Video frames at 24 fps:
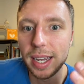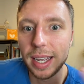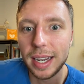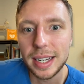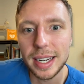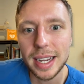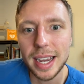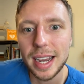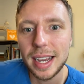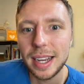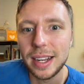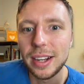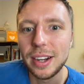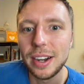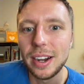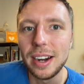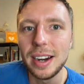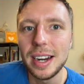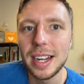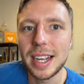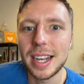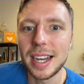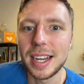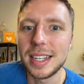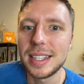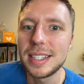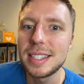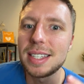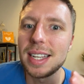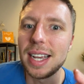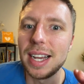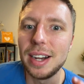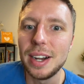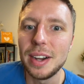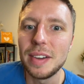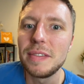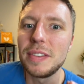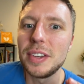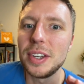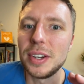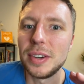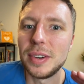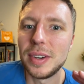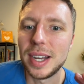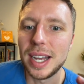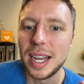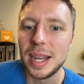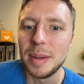And yeah, all right, guys, I love
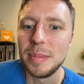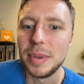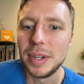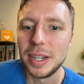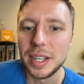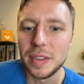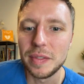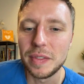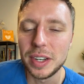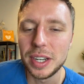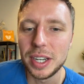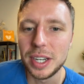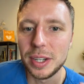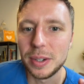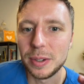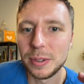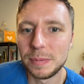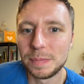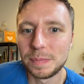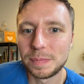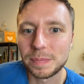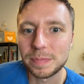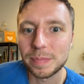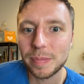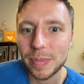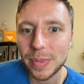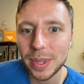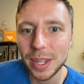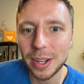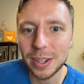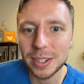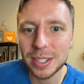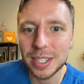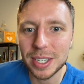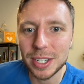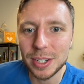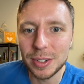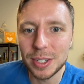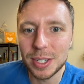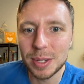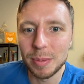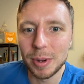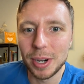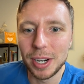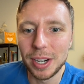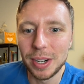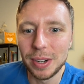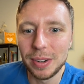you. I believe in you. I'll see you
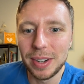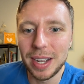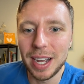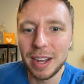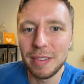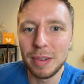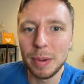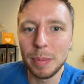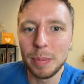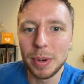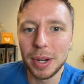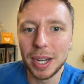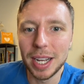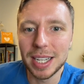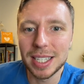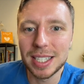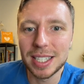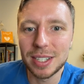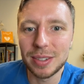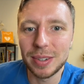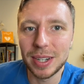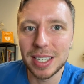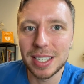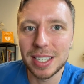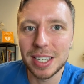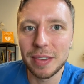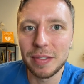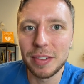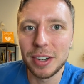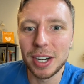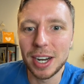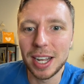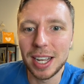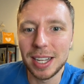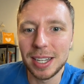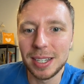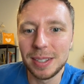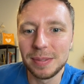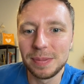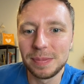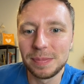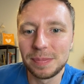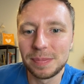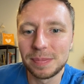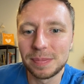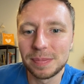tomorrow. Have a blessed rest of your night.